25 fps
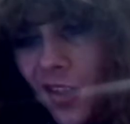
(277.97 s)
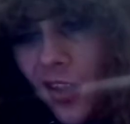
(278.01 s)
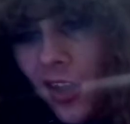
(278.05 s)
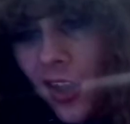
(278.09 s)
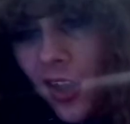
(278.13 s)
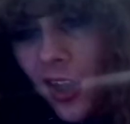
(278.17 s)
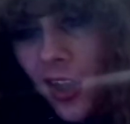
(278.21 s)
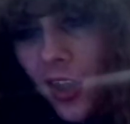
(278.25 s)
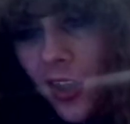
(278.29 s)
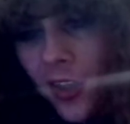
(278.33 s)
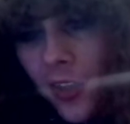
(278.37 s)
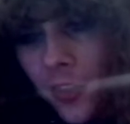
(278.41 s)

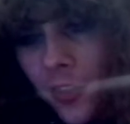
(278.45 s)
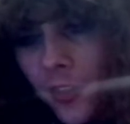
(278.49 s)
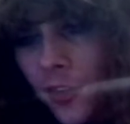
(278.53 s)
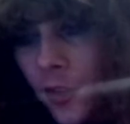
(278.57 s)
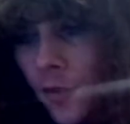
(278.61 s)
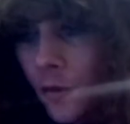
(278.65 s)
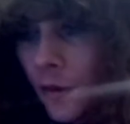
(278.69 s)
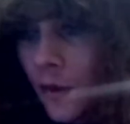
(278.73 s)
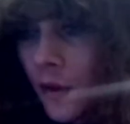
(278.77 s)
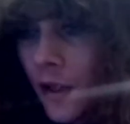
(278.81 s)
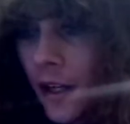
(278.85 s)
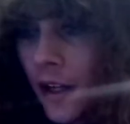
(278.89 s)
on
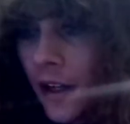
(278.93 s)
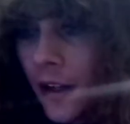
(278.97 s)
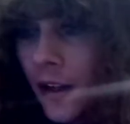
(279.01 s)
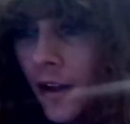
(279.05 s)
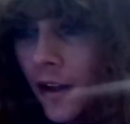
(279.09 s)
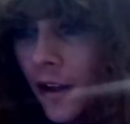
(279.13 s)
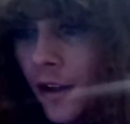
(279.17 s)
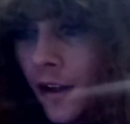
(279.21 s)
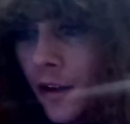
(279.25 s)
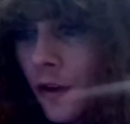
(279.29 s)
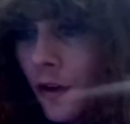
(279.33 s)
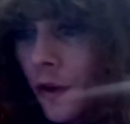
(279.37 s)
things related to
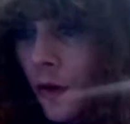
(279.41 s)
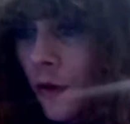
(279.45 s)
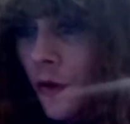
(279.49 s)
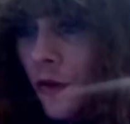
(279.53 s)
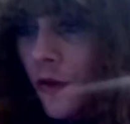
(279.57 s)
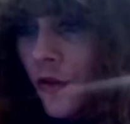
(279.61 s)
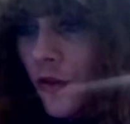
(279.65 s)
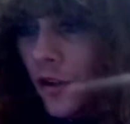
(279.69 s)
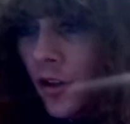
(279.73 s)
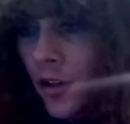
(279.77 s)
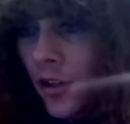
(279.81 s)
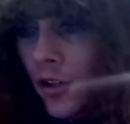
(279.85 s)

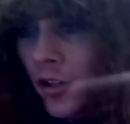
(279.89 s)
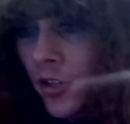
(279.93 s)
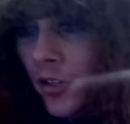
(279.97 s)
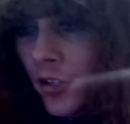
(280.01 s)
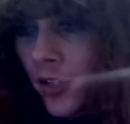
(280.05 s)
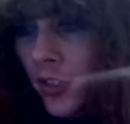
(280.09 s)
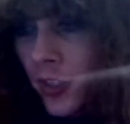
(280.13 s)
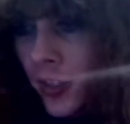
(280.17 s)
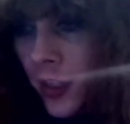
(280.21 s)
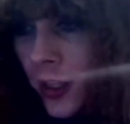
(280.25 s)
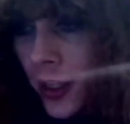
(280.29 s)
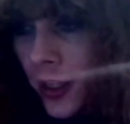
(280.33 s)
inertia
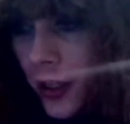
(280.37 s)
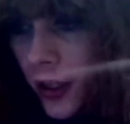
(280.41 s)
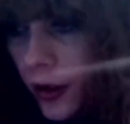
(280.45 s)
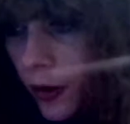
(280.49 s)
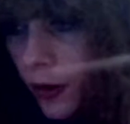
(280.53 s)
and like